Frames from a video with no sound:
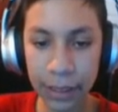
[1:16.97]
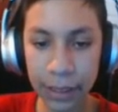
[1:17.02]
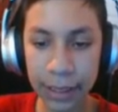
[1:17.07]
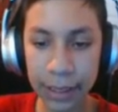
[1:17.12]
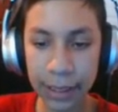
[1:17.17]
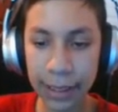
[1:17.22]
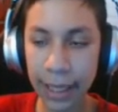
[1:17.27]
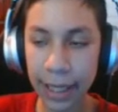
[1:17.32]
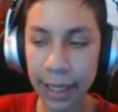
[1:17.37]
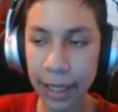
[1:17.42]

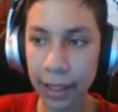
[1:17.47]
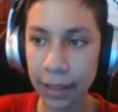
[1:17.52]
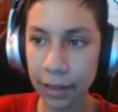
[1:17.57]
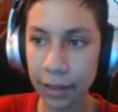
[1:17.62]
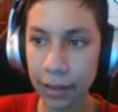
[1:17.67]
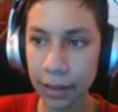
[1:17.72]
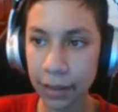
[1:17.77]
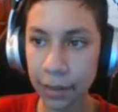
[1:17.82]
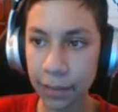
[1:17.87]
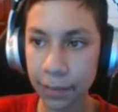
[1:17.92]
yeah,
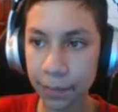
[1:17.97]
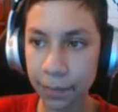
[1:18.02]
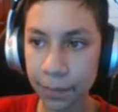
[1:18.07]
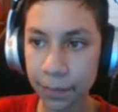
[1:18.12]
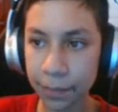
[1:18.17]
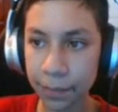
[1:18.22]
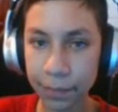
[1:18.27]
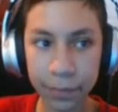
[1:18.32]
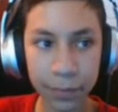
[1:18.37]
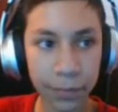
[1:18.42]
um,
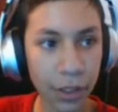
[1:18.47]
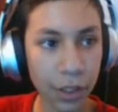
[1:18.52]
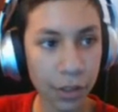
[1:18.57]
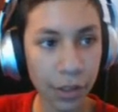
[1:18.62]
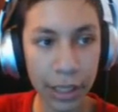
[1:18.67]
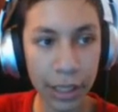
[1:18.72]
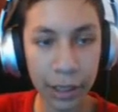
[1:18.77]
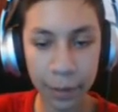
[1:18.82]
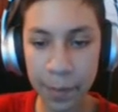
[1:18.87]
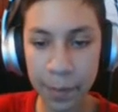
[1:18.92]
there's
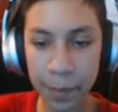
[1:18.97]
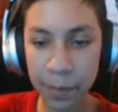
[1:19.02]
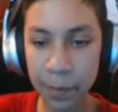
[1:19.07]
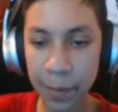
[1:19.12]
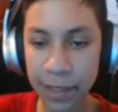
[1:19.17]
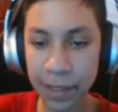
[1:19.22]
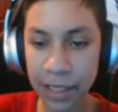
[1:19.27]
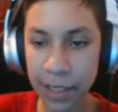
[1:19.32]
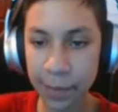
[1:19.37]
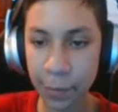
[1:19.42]
only three people on
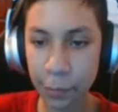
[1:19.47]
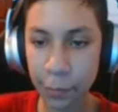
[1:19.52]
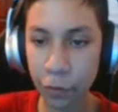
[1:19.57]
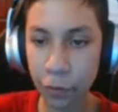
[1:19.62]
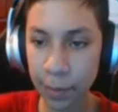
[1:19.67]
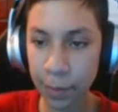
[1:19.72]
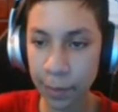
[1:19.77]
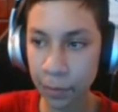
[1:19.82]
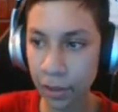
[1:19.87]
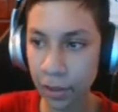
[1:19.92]
my team and
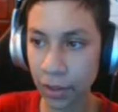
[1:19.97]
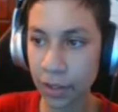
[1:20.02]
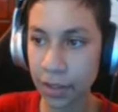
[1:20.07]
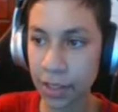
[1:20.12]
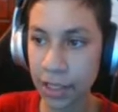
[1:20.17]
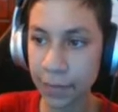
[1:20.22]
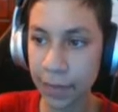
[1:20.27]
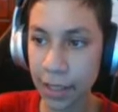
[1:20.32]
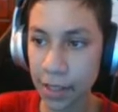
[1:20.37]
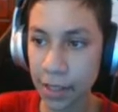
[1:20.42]
four people on the other
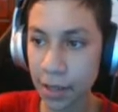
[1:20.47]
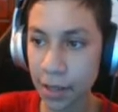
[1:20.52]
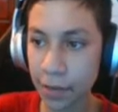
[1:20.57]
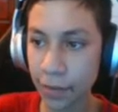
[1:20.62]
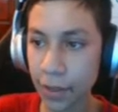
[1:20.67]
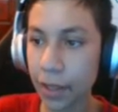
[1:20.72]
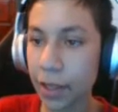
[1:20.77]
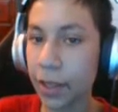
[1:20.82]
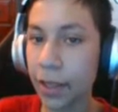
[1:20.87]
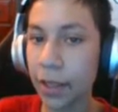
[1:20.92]
team. That's not
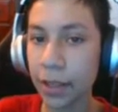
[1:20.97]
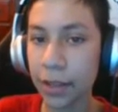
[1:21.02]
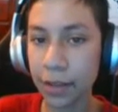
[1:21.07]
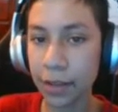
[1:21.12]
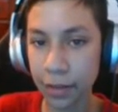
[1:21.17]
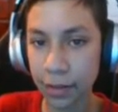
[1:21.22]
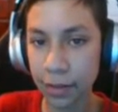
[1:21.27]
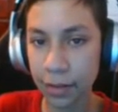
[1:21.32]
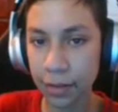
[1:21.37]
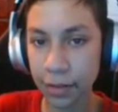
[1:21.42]
very good.
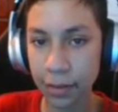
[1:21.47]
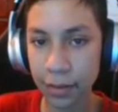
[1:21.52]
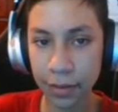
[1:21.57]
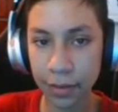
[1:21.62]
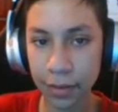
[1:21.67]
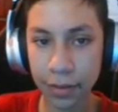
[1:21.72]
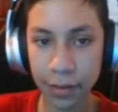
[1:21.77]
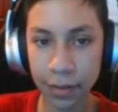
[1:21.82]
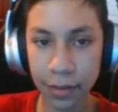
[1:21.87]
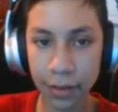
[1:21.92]

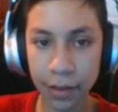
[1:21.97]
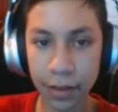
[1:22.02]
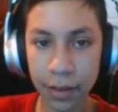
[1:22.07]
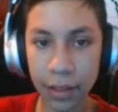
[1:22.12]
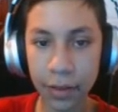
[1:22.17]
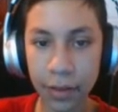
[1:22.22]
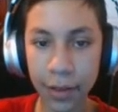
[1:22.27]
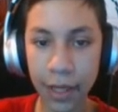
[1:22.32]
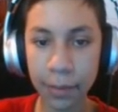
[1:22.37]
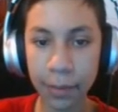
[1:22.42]

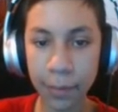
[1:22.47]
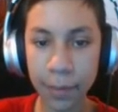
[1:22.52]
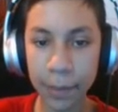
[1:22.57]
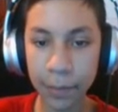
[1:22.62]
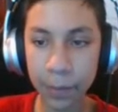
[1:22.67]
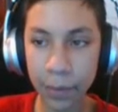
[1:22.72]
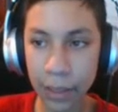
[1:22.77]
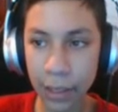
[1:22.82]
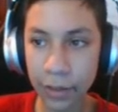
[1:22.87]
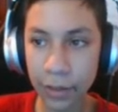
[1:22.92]
Can we have more
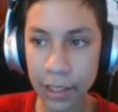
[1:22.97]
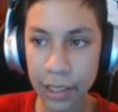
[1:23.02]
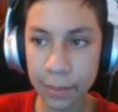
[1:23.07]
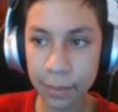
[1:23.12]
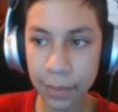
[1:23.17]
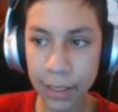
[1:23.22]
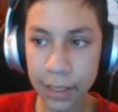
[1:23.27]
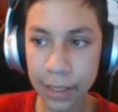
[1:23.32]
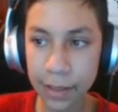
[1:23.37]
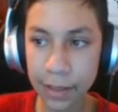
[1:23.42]
people in our team,
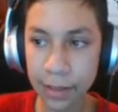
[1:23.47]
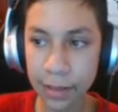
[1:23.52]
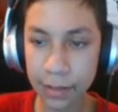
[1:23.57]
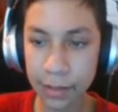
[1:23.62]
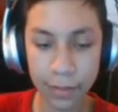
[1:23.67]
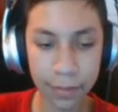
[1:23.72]
please?